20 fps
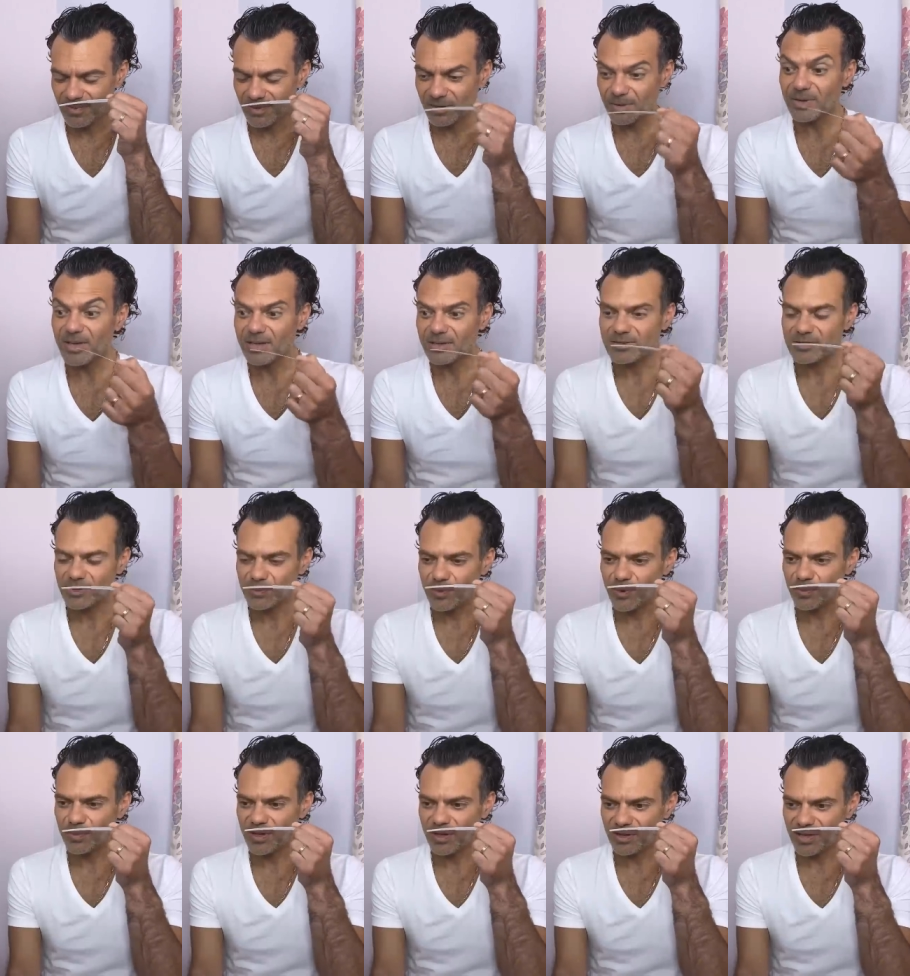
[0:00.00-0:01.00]
okay, so
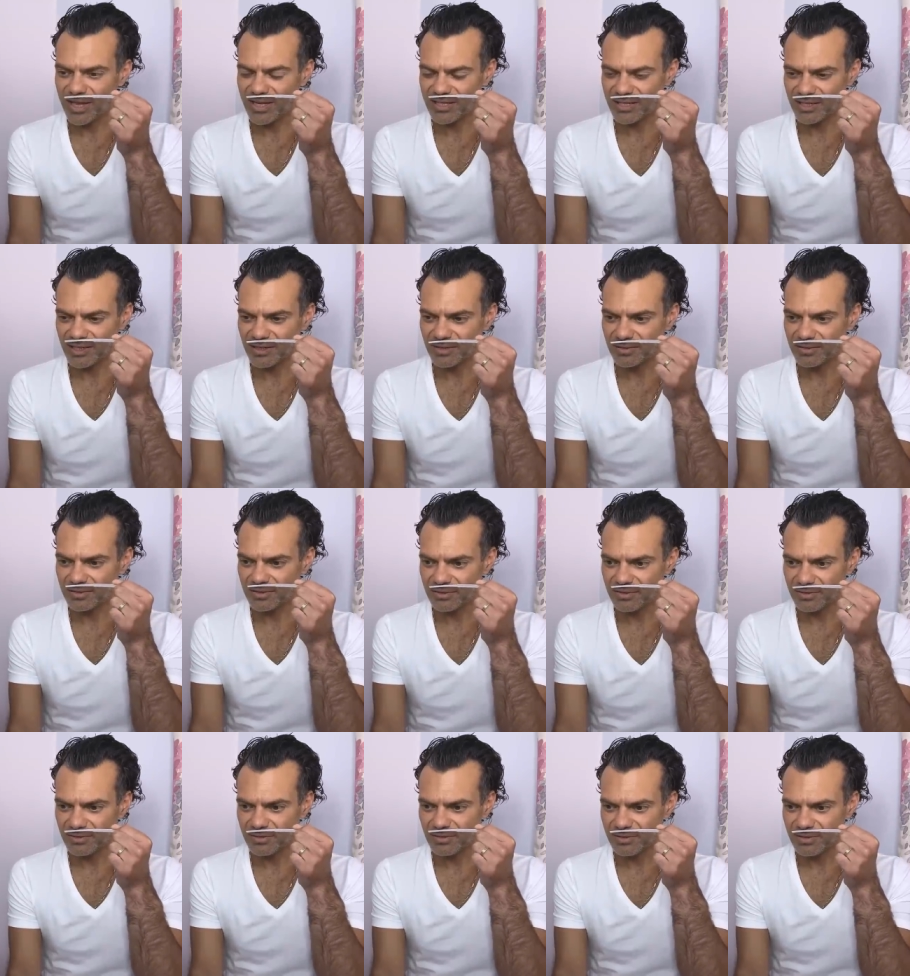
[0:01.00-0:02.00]
what we are getting
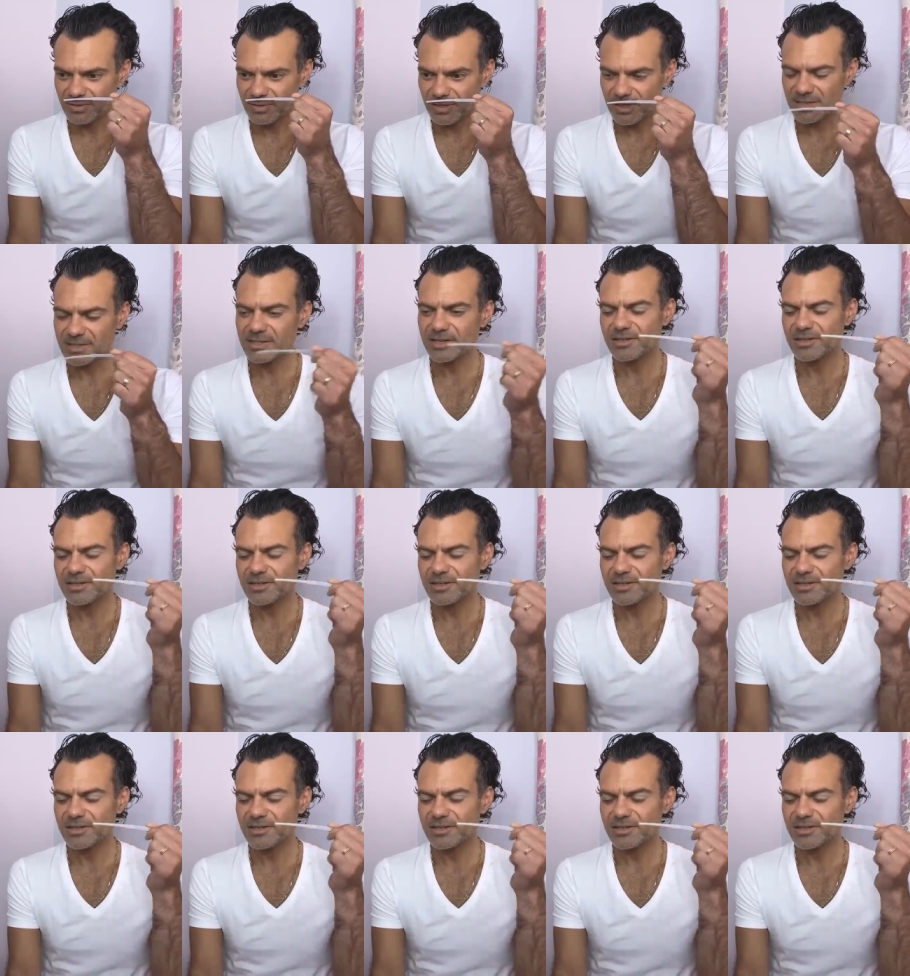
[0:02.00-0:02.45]
is